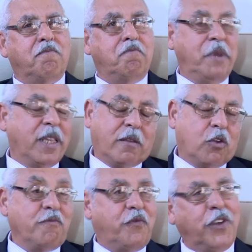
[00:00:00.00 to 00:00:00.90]
bit
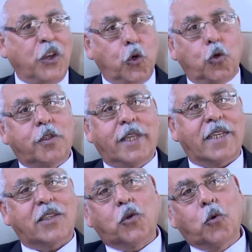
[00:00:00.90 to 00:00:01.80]
confused
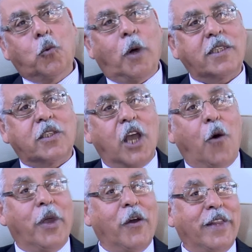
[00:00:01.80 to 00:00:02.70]
as to what's
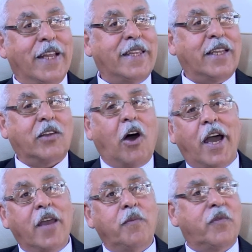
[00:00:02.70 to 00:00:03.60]
going on at the
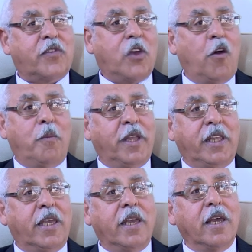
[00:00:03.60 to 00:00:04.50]
time. So
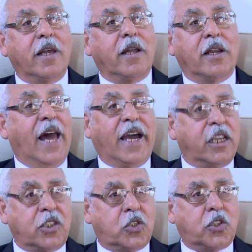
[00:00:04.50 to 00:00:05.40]
many
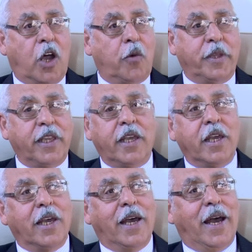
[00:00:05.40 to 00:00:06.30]
luggage, so many
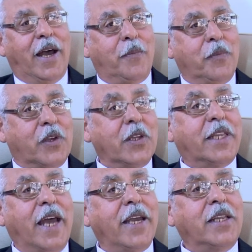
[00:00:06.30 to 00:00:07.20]

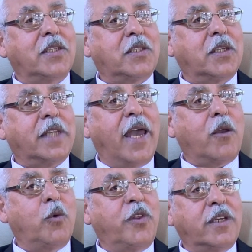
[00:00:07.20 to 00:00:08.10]
containers to
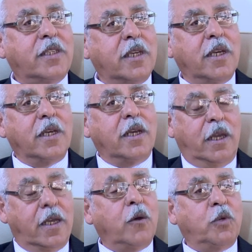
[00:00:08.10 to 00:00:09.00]
take with us.
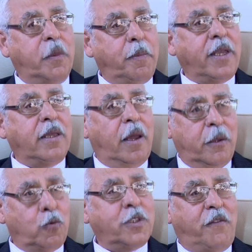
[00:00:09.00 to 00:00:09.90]
It was
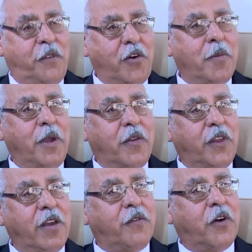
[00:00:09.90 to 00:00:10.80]
a very big
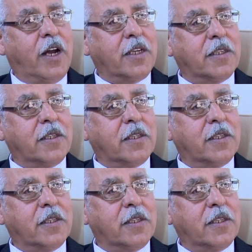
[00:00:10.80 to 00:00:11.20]
thing for us.